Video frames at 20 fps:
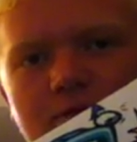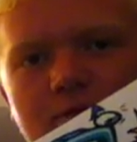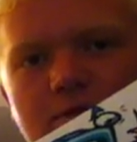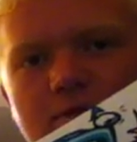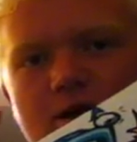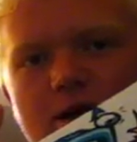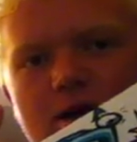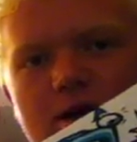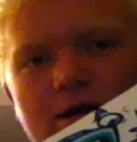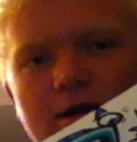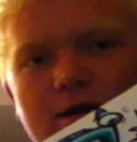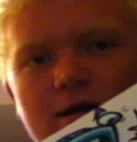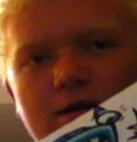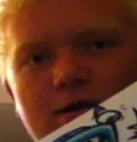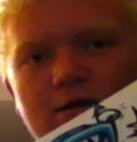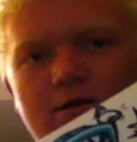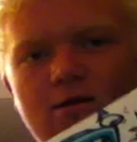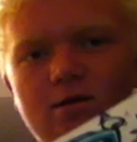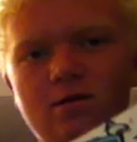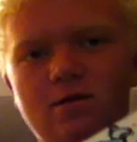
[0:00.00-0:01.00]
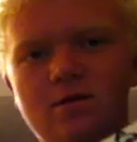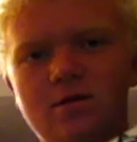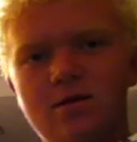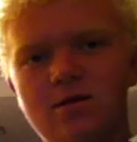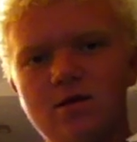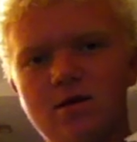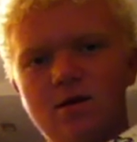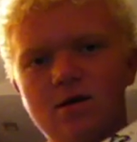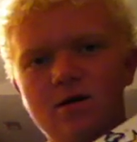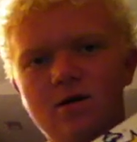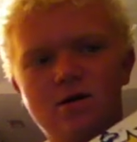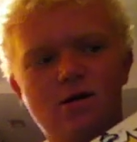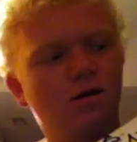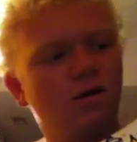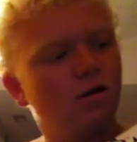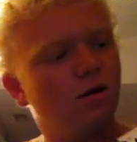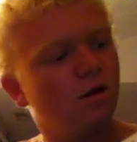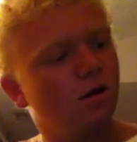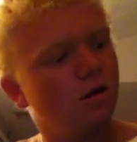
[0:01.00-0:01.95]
the rocket, but